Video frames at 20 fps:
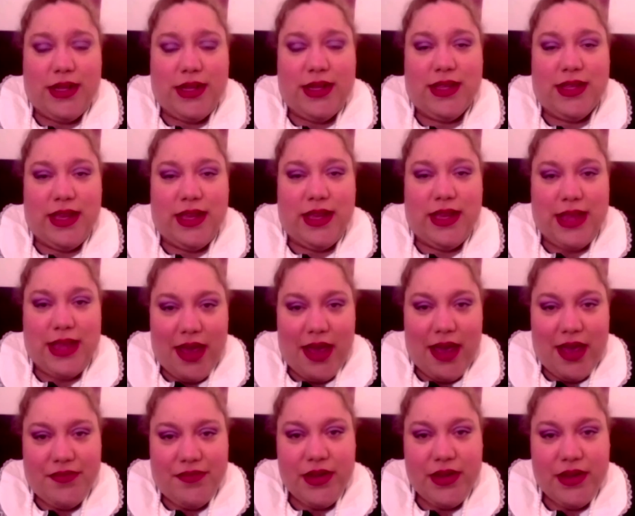clinic left.
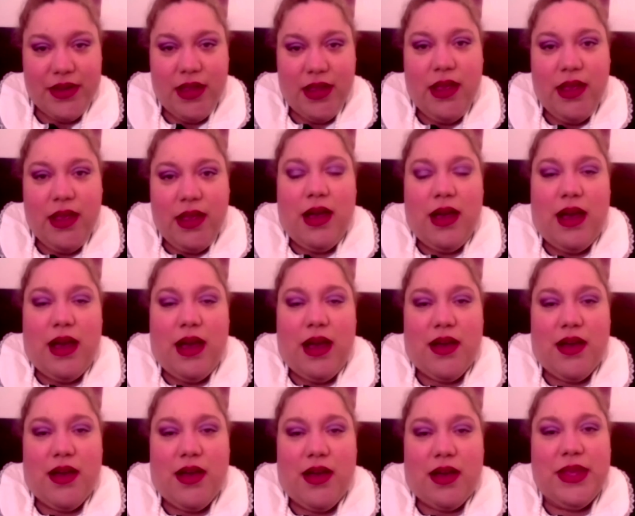
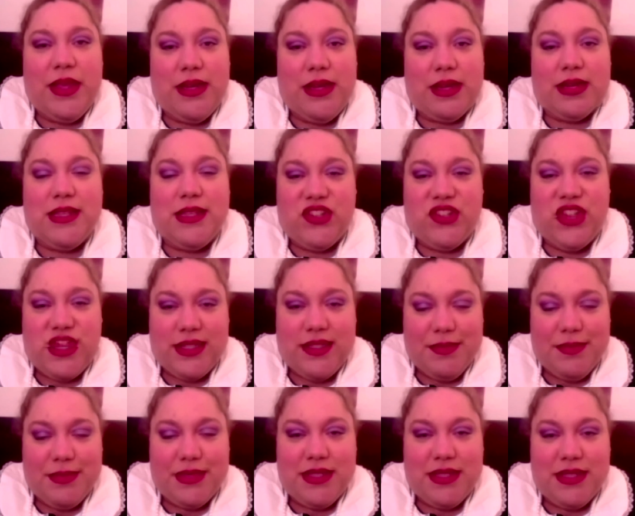And it's in Jackson,
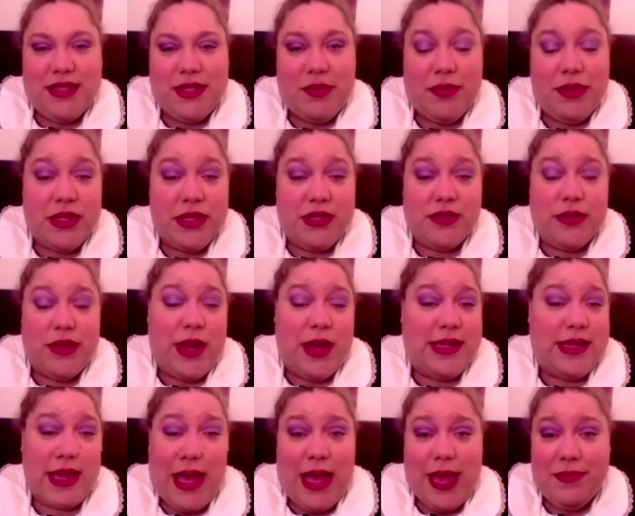Mississippi, which is right
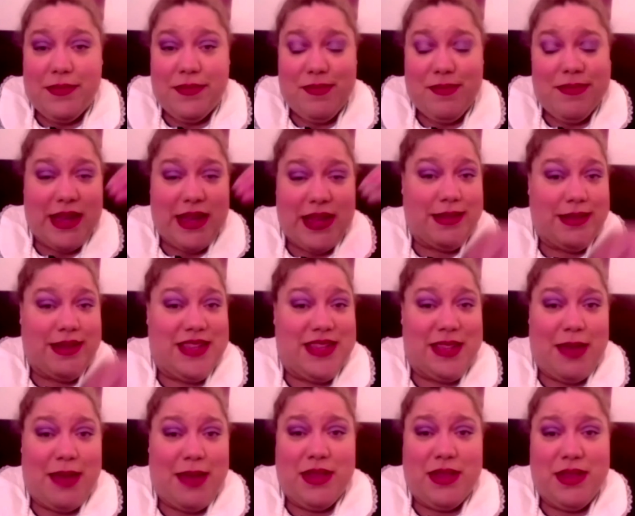smack
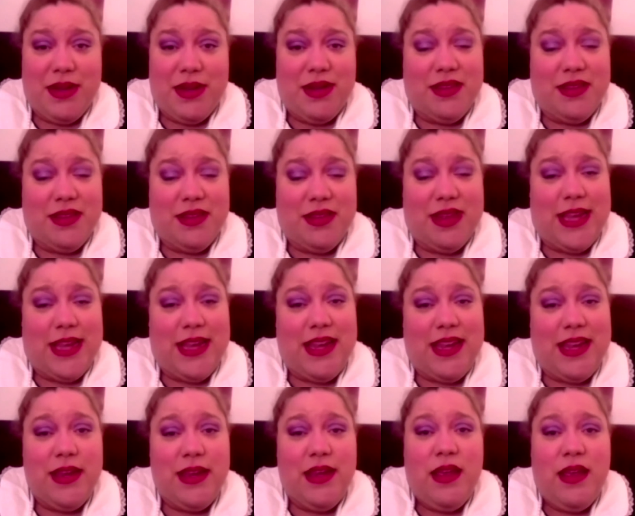dab in the middle of the state.
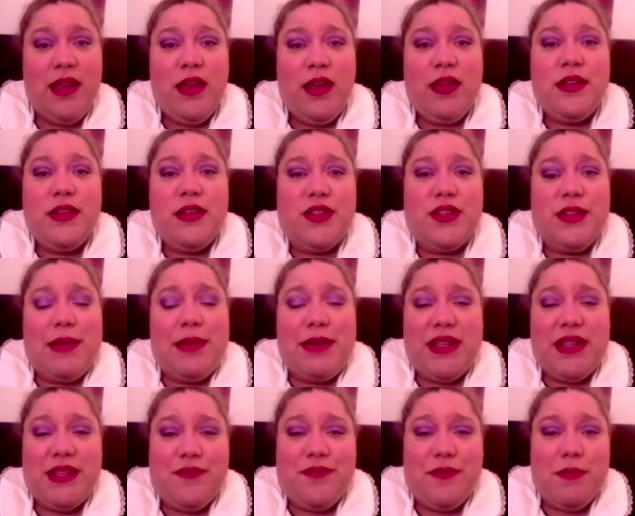So that
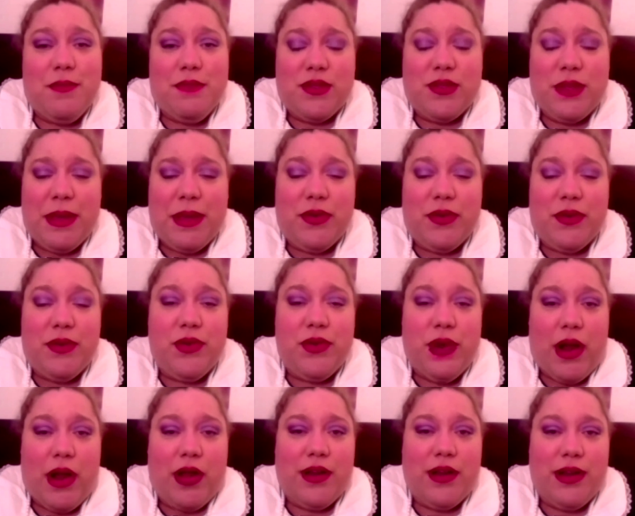means for most people
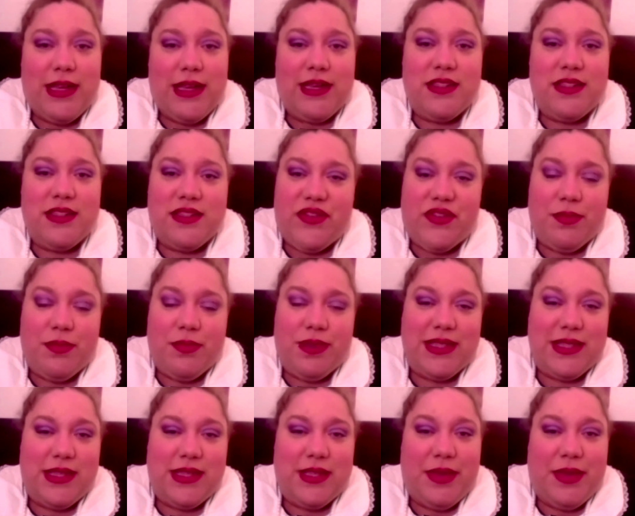who aren't in central
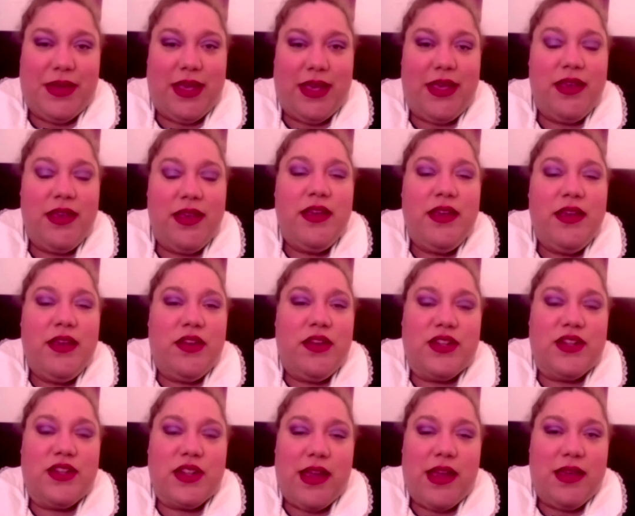Mississippi, you're
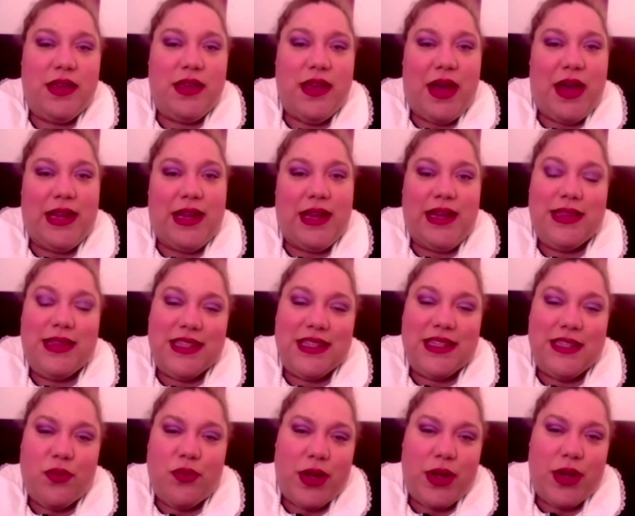talking about at least
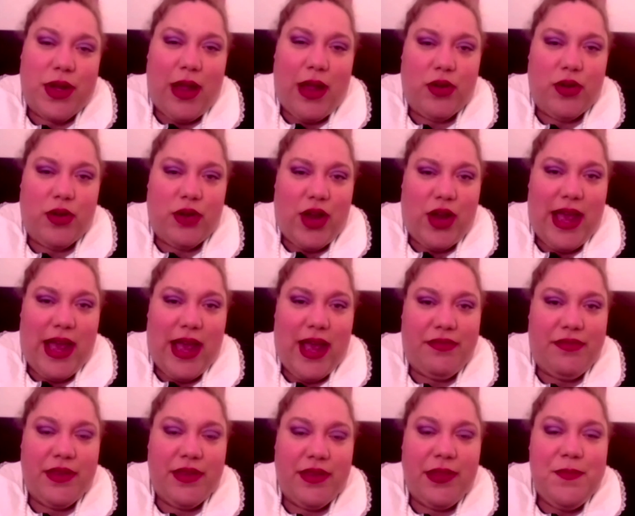a 1 hour drive,
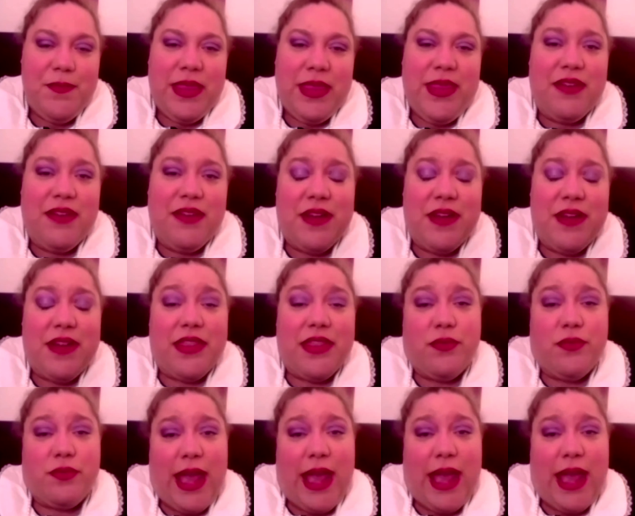if not 3